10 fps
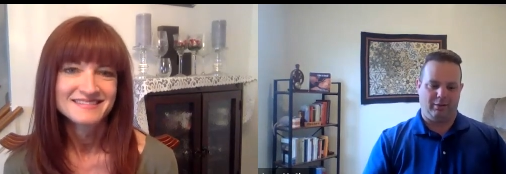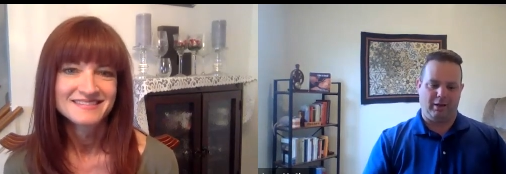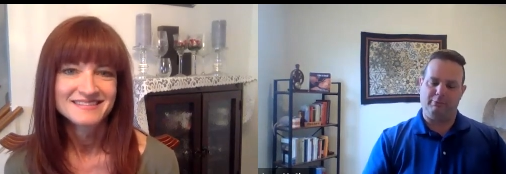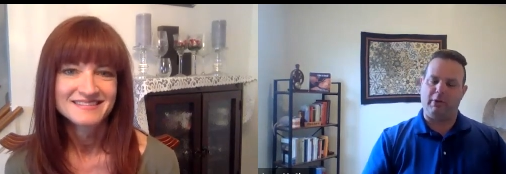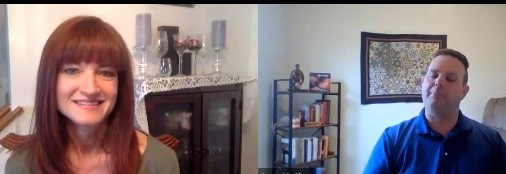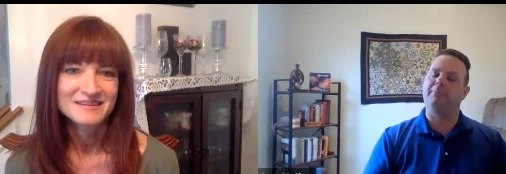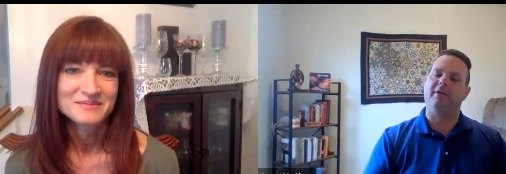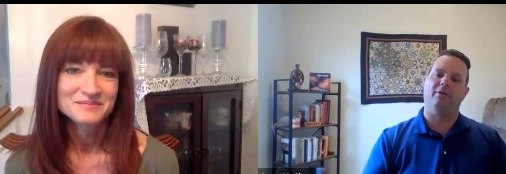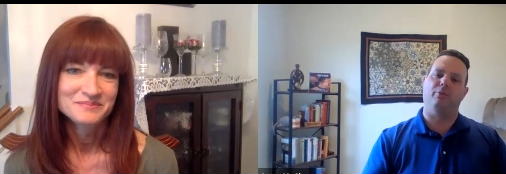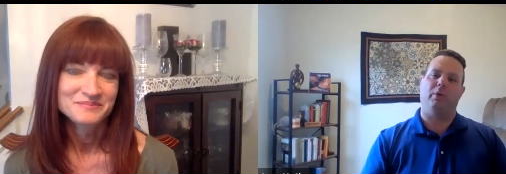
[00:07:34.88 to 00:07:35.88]
Speaker 1: I, would be
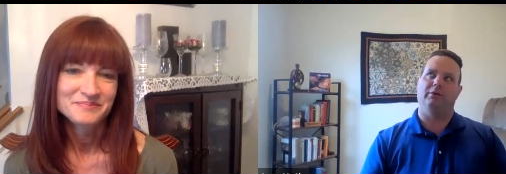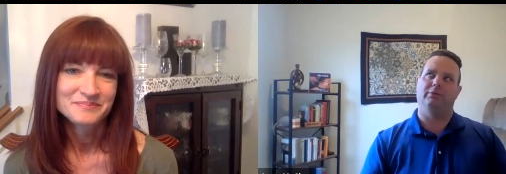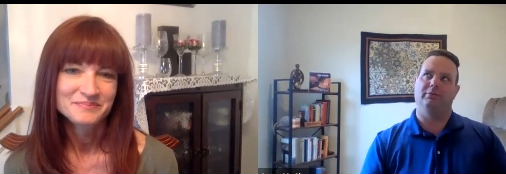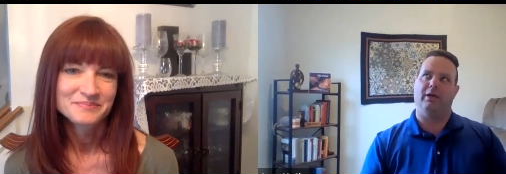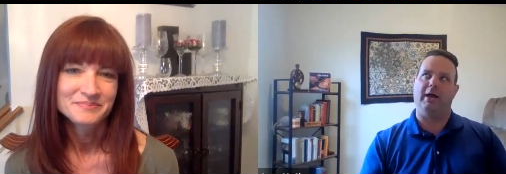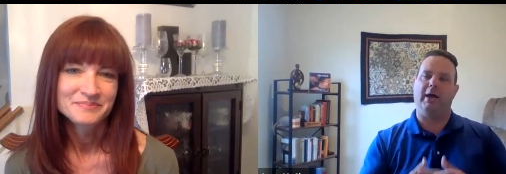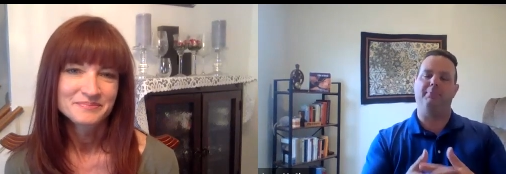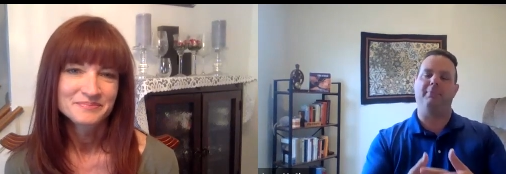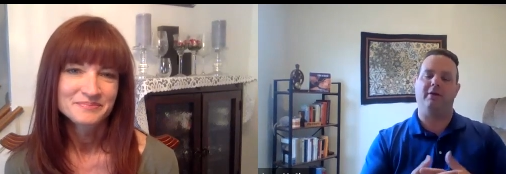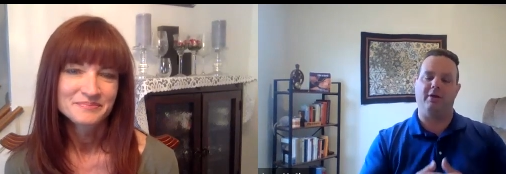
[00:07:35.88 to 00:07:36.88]
curious. Well, I, would
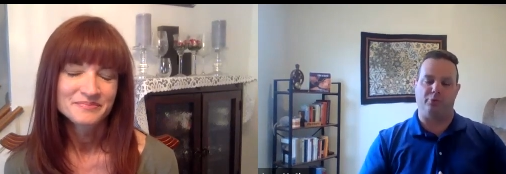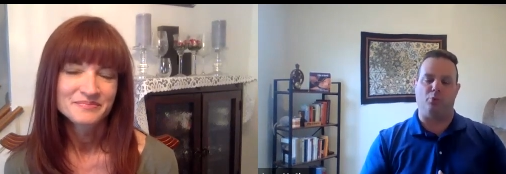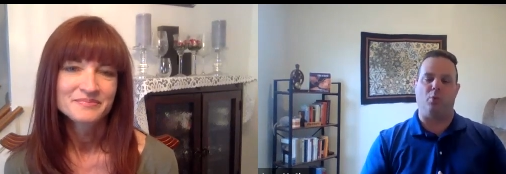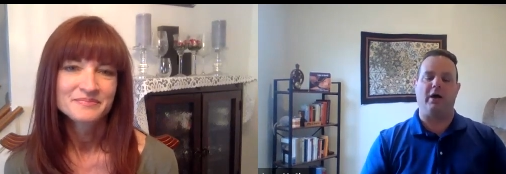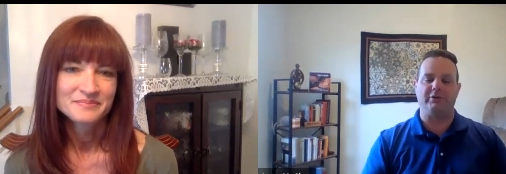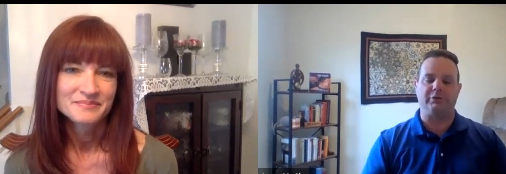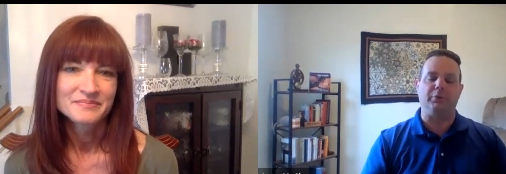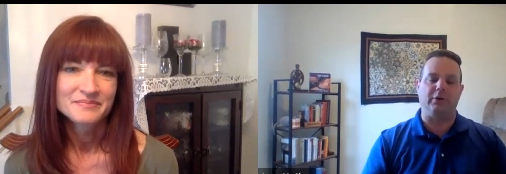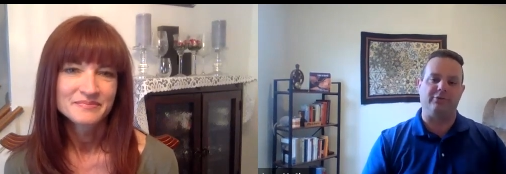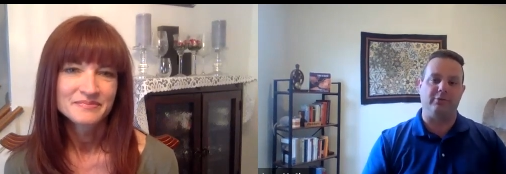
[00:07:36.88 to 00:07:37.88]
be curious why she
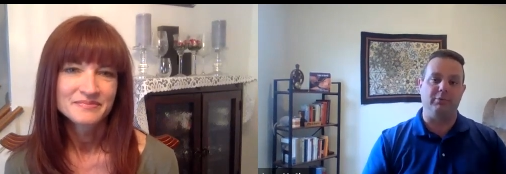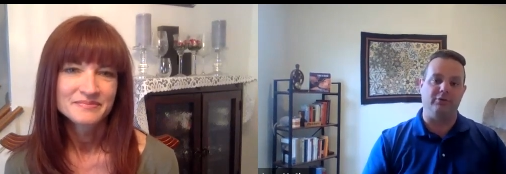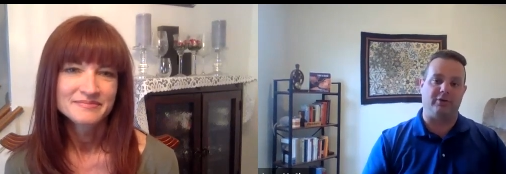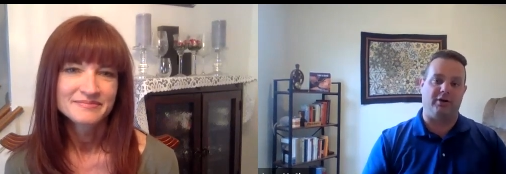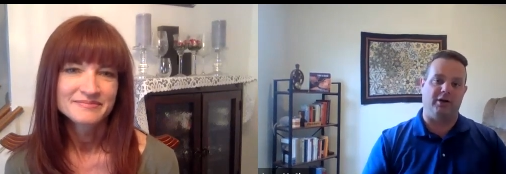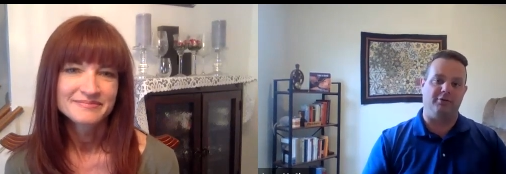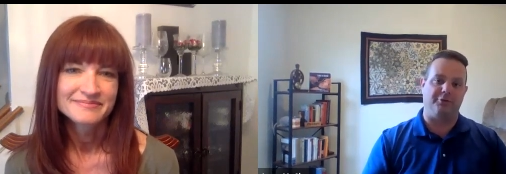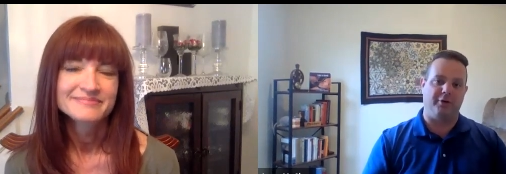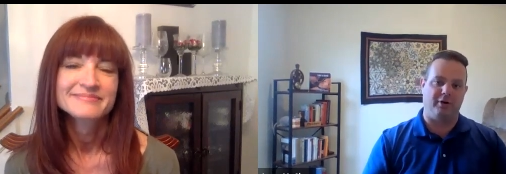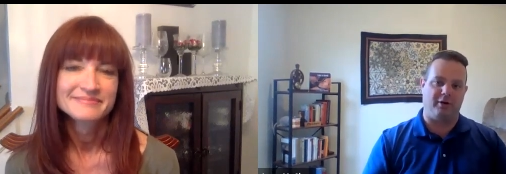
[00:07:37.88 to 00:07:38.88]
wants the music on for
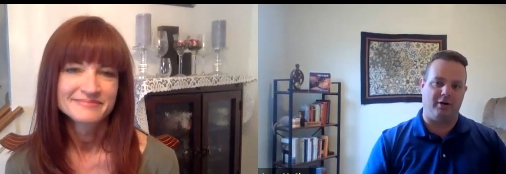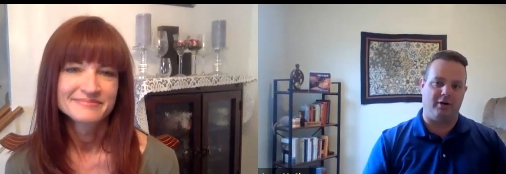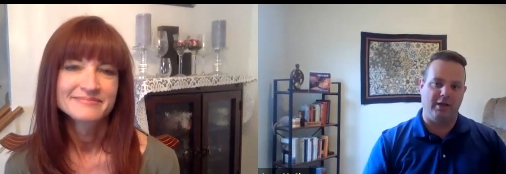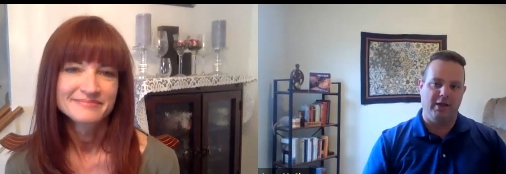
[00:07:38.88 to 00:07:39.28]
her dog.